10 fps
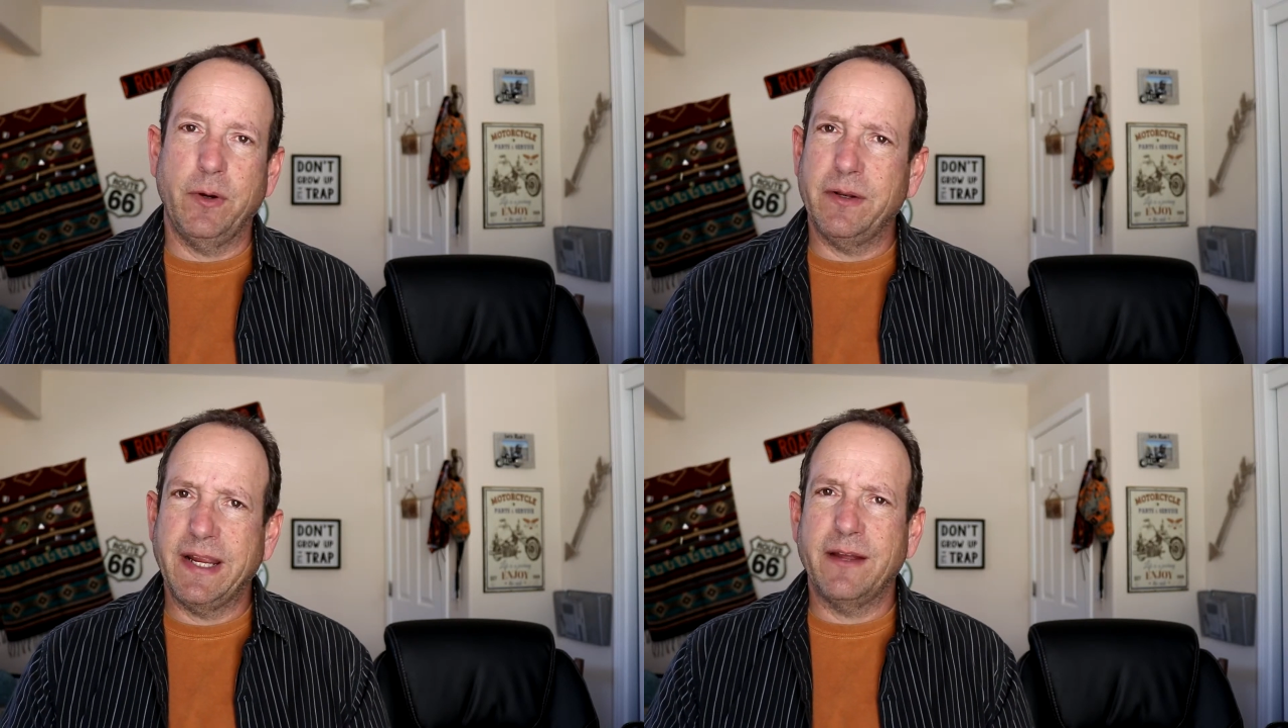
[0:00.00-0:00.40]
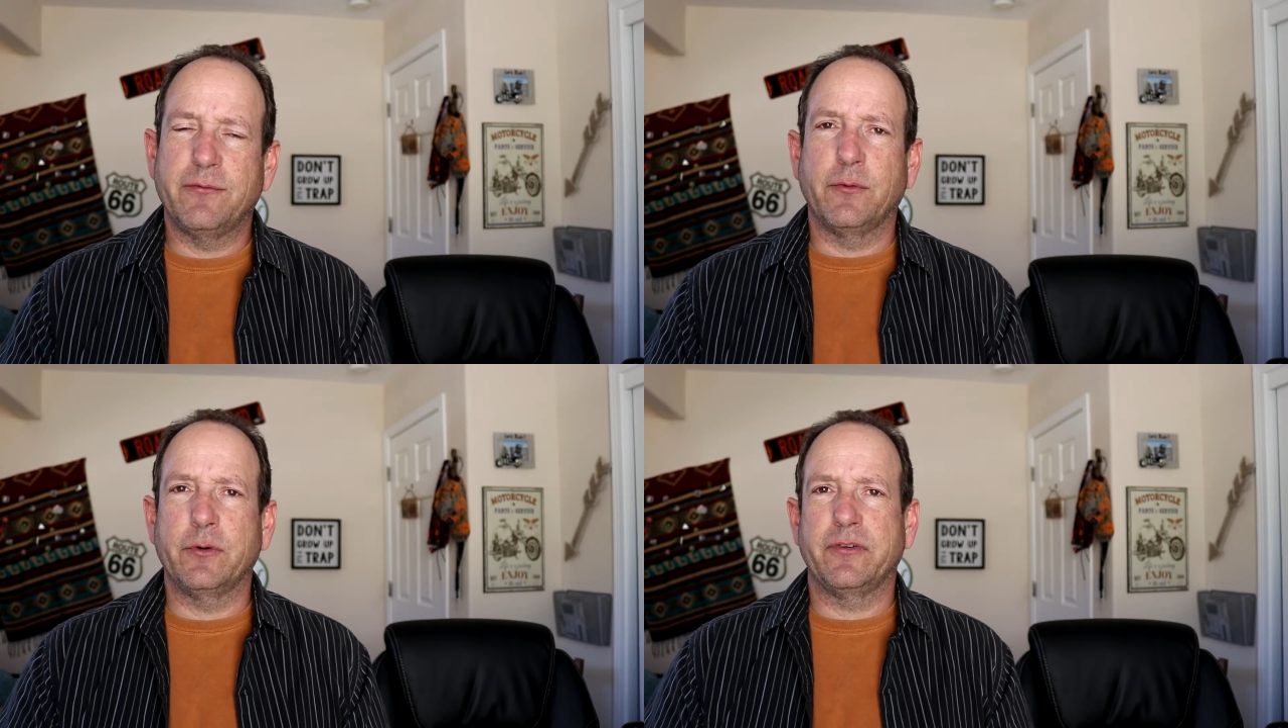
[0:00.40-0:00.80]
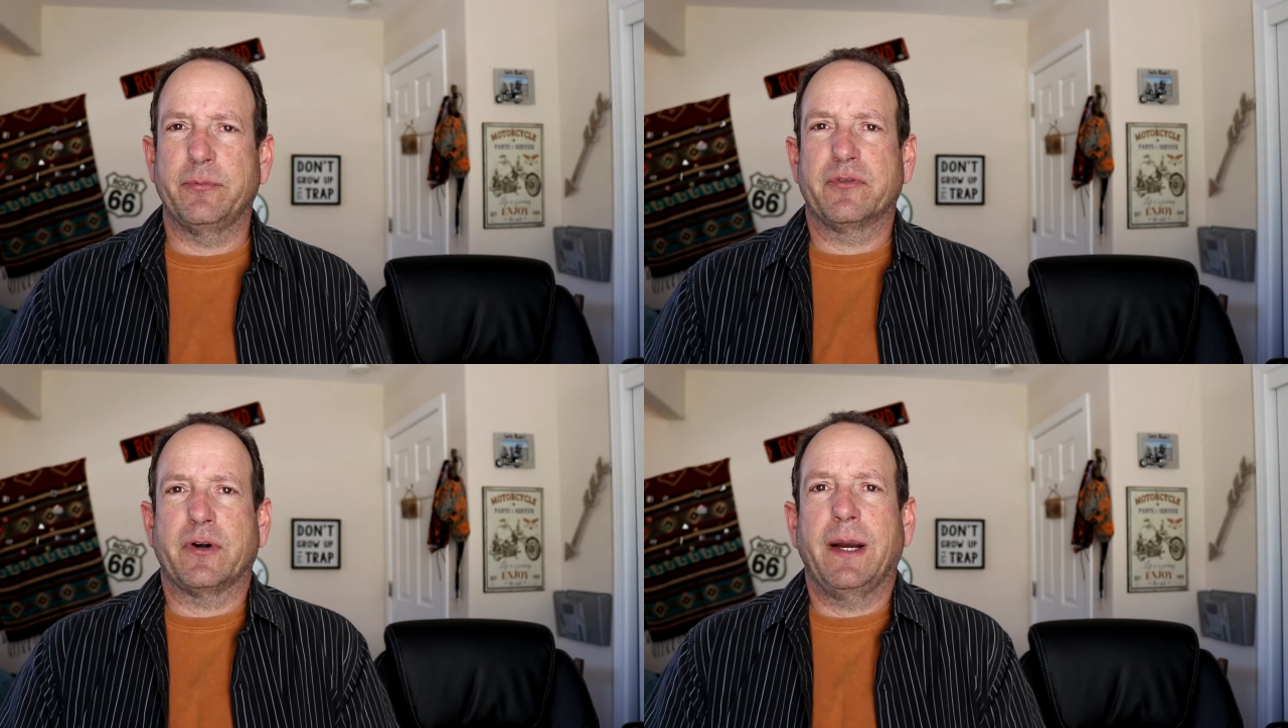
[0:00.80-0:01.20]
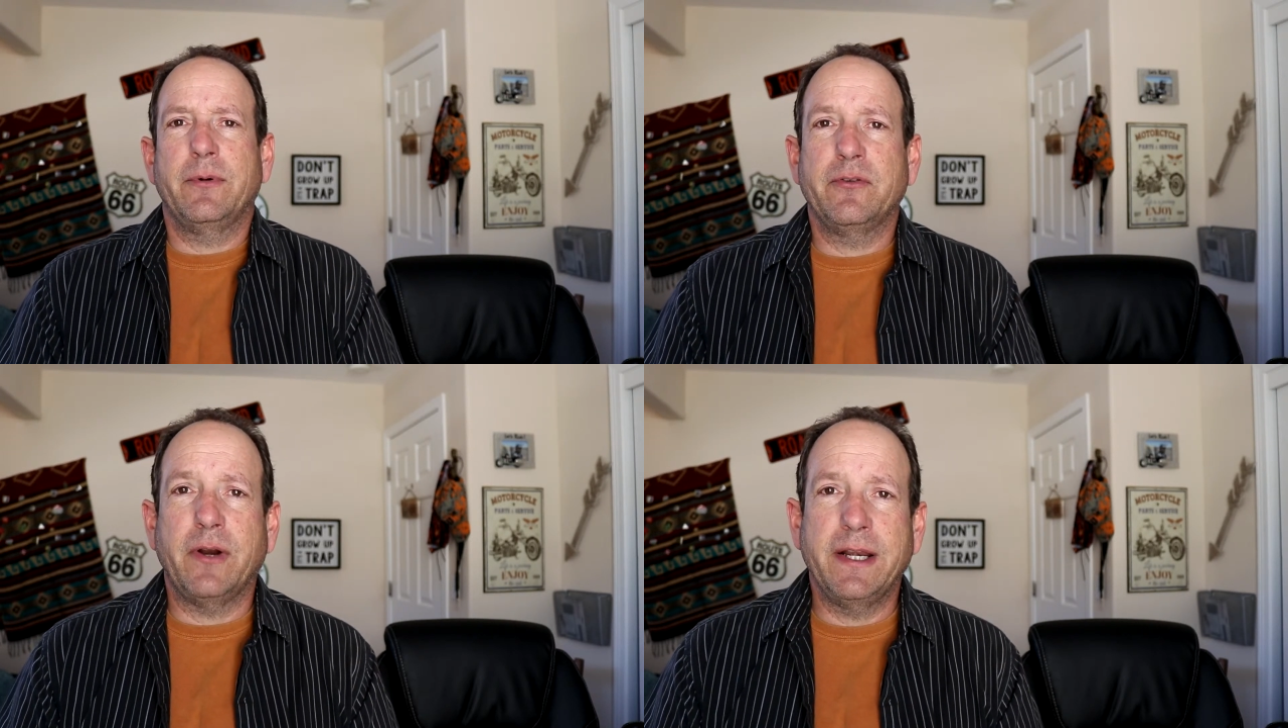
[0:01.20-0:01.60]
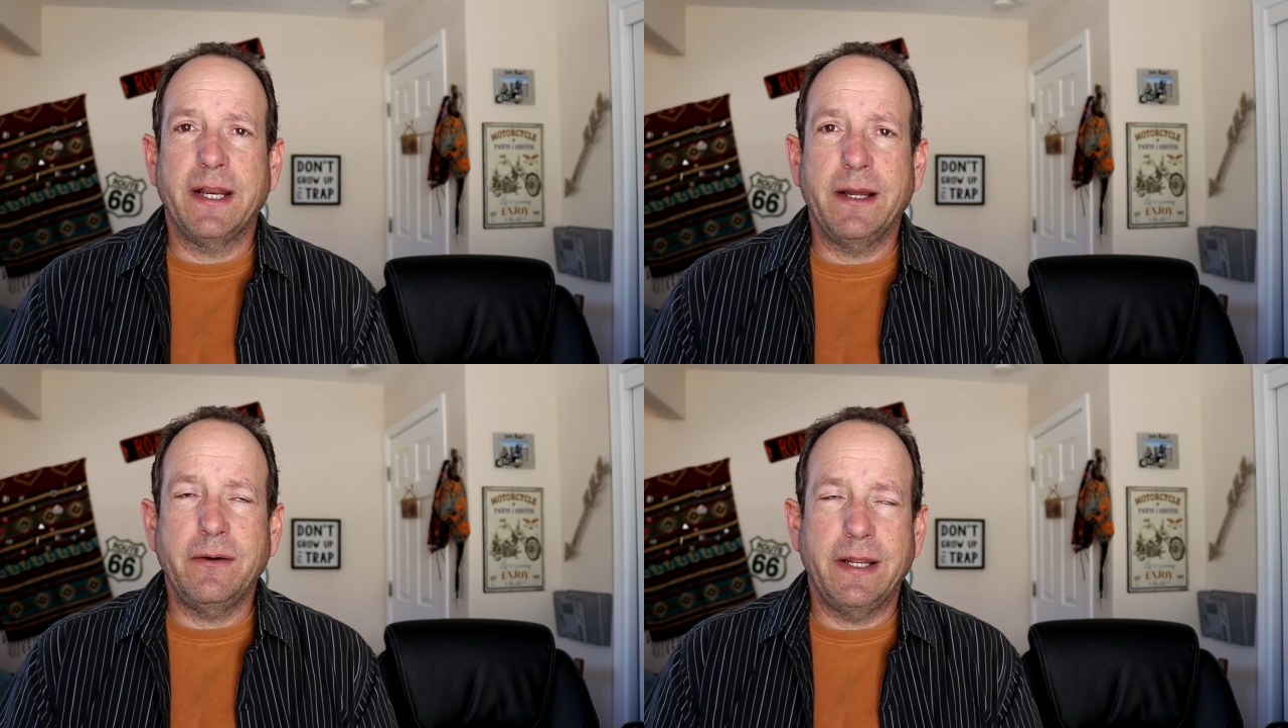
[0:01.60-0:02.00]
We only have 4 subscribers right
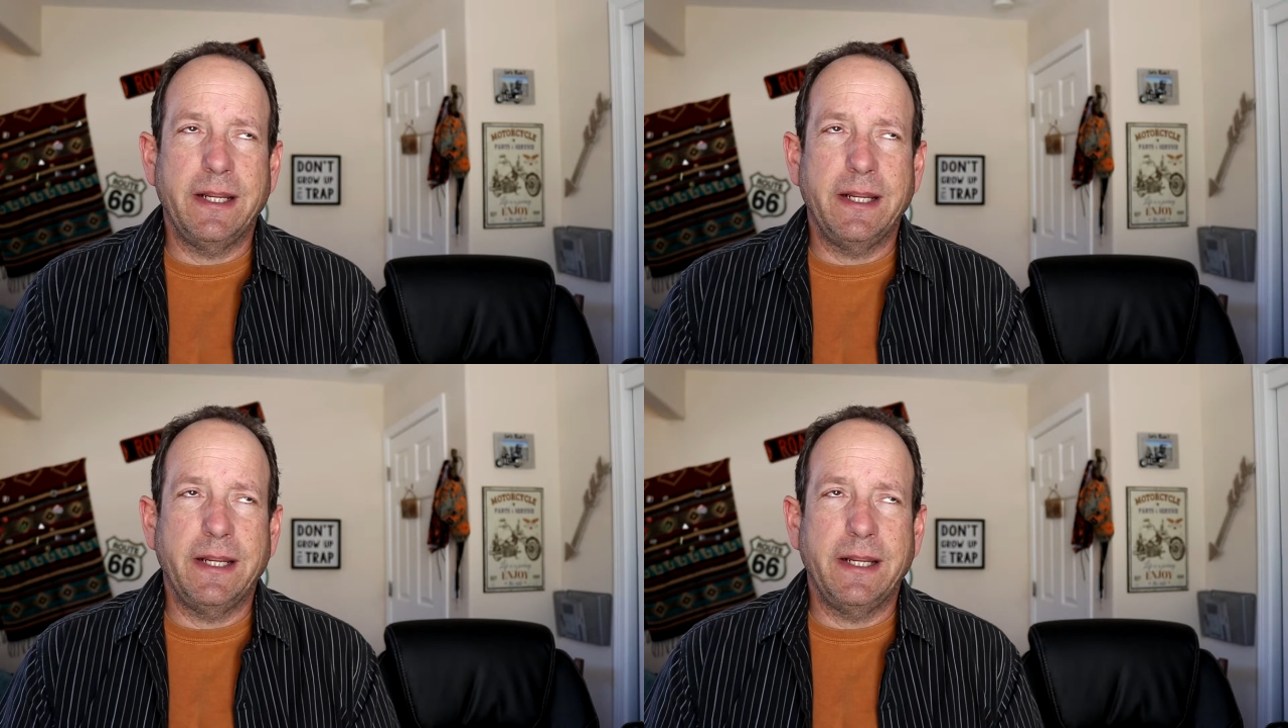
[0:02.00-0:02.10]
now,